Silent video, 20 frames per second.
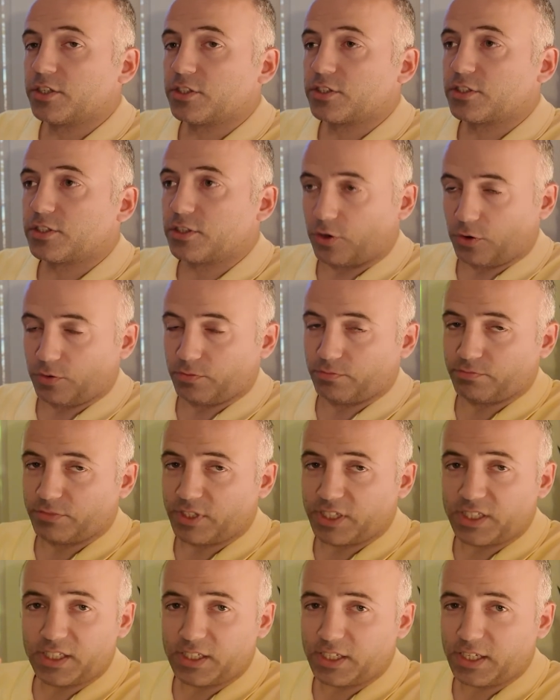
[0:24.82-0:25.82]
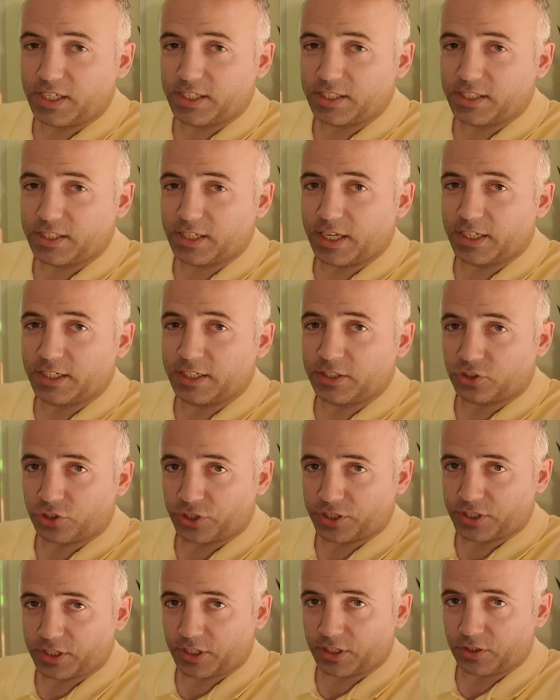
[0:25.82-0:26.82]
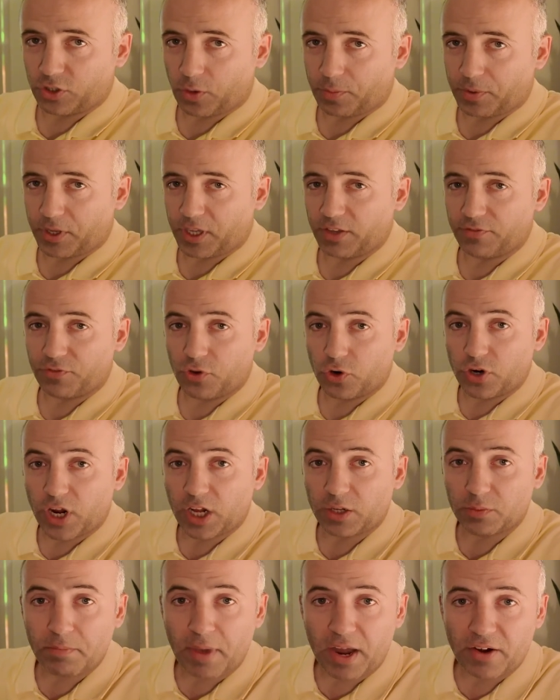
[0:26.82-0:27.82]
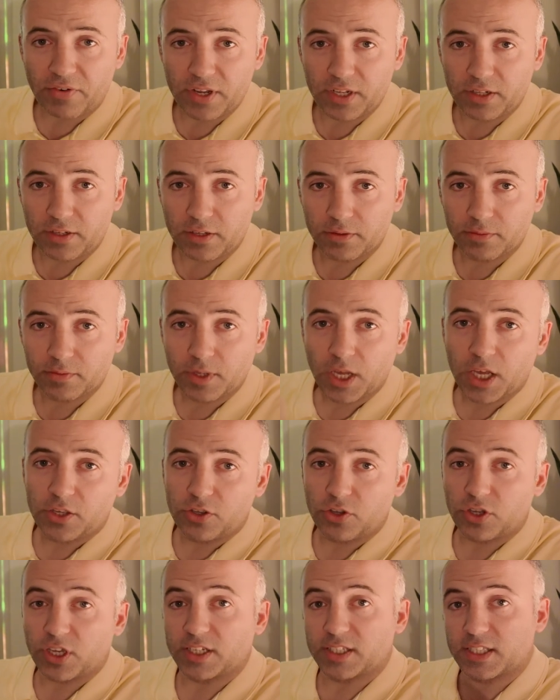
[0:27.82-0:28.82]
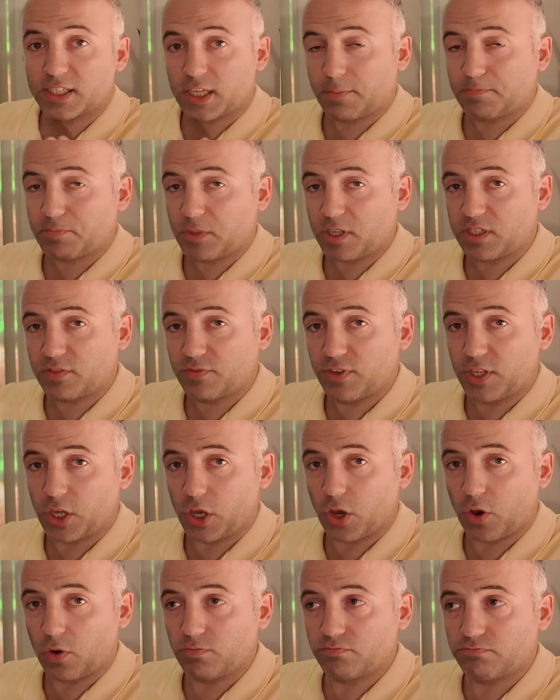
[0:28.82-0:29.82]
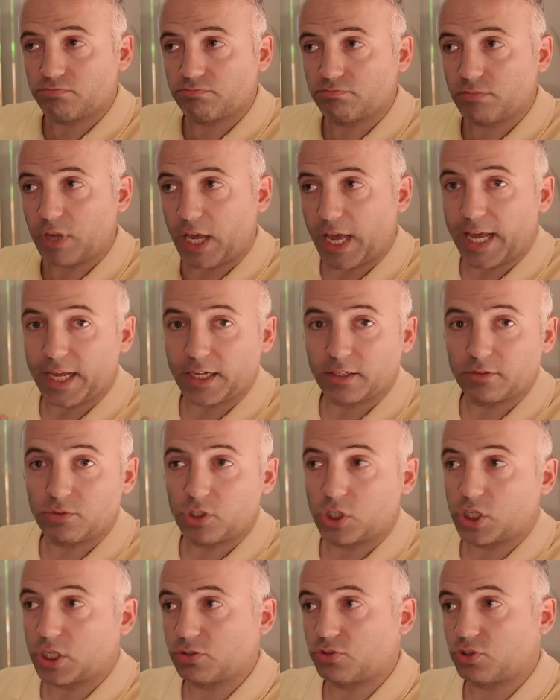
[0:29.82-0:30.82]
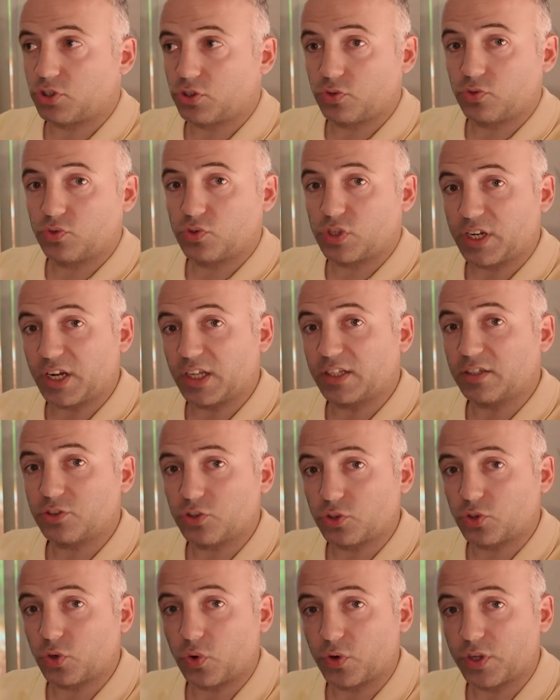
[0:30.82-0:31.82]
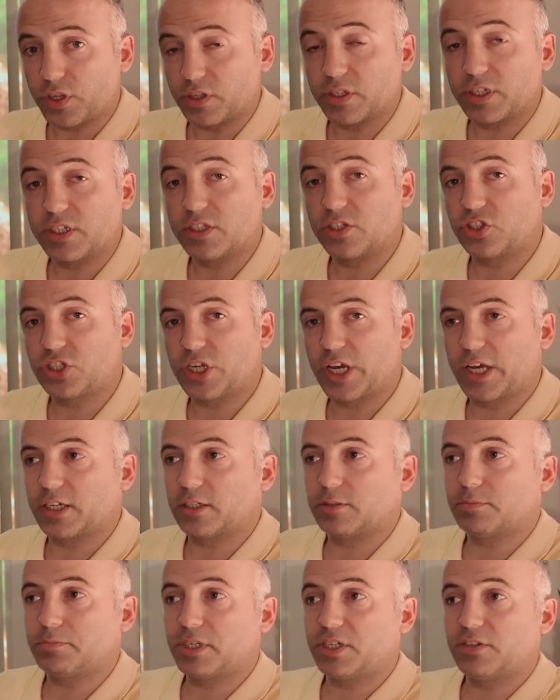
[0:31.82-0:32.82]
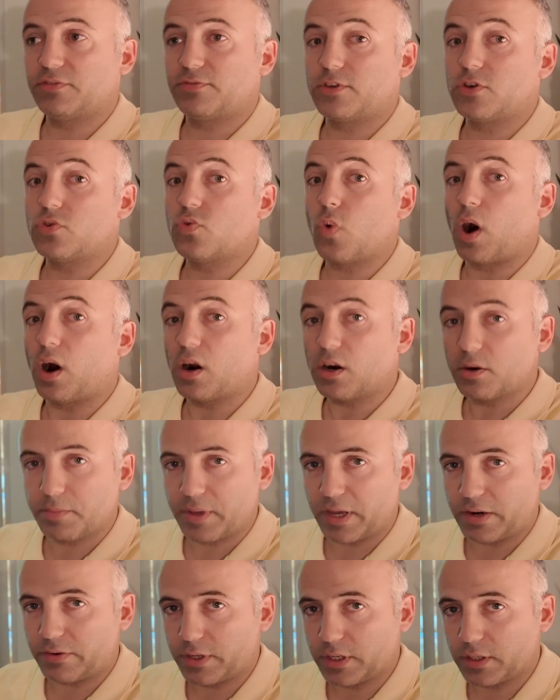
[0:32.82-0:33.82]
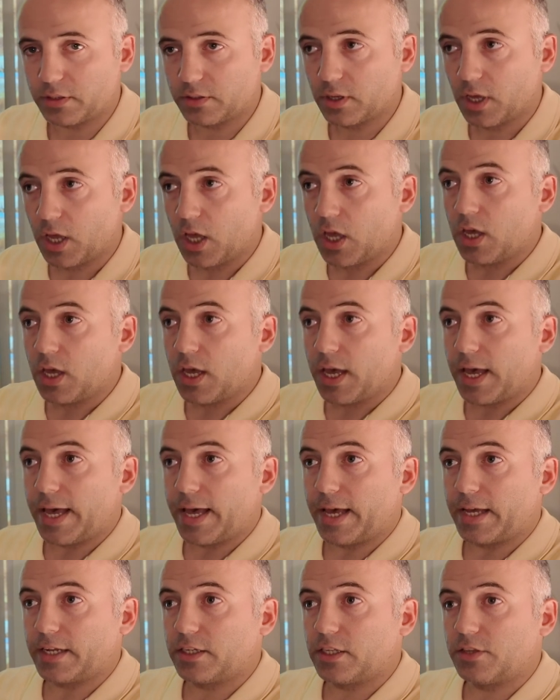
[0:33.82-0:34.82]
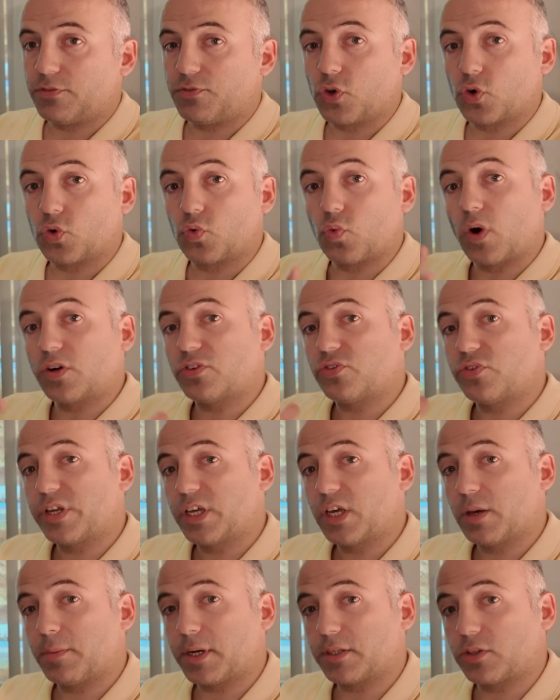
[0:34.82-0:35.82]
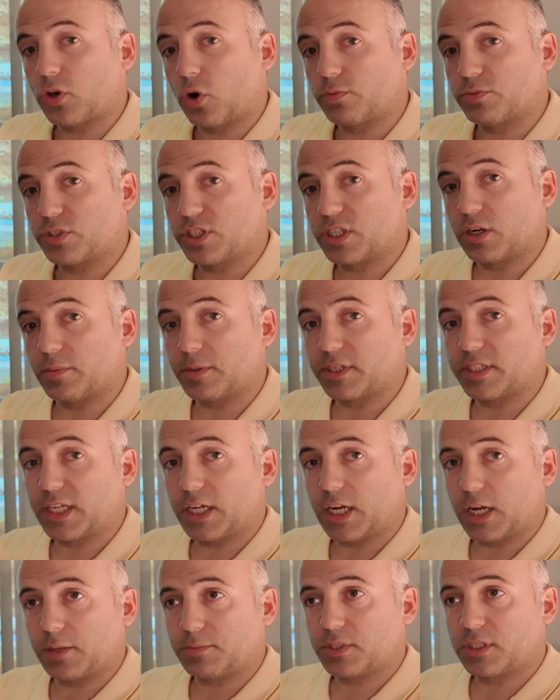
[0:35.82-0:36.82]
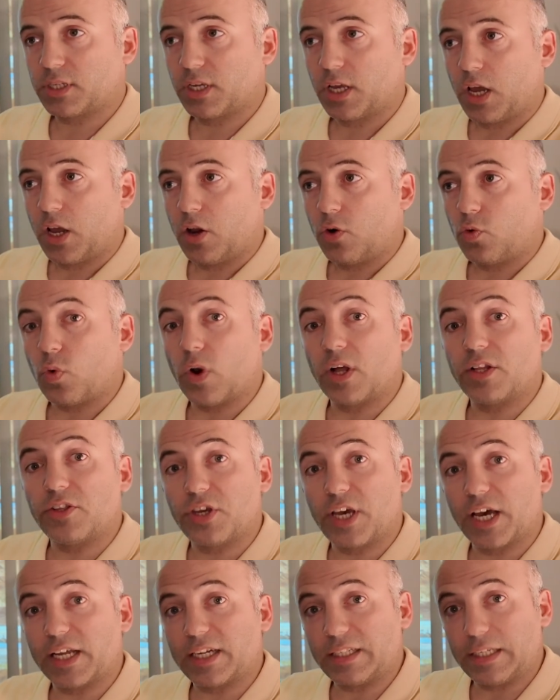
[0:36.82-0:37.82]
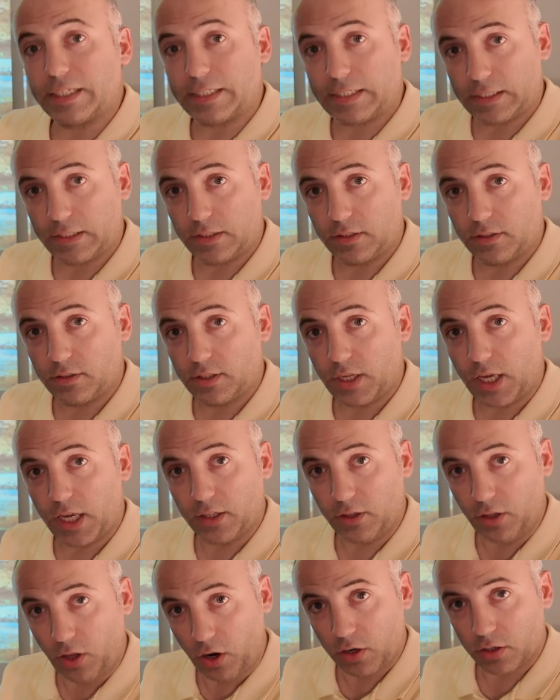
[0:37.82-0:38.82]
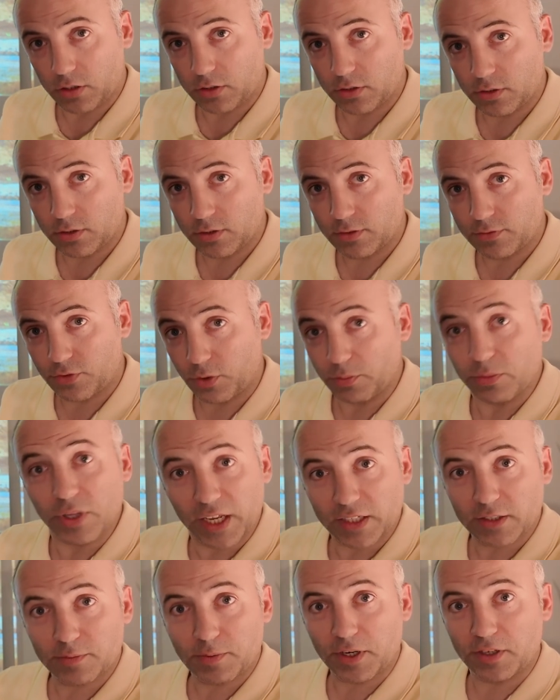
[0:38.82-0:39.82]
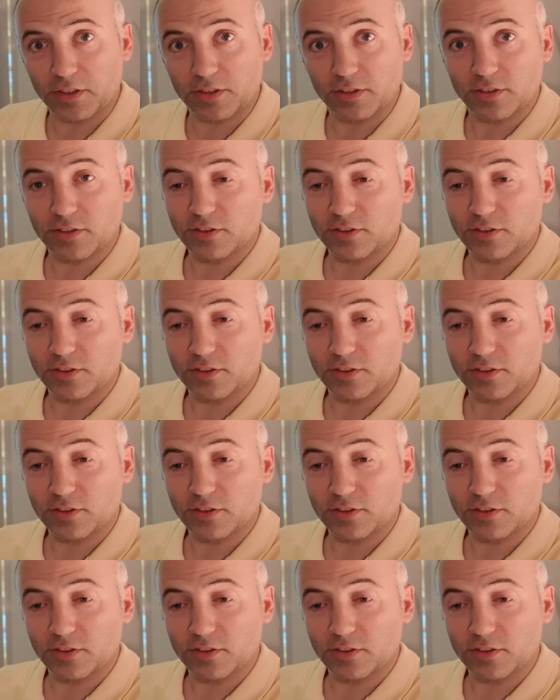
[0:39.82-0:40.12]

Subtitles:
So this is an interesting topic. If you're not married, you can skip this video and you can choose another tutorial in the channel. But if you are married and if you're wondering about home cinema setups, well, you gotta listen and learn from the experience.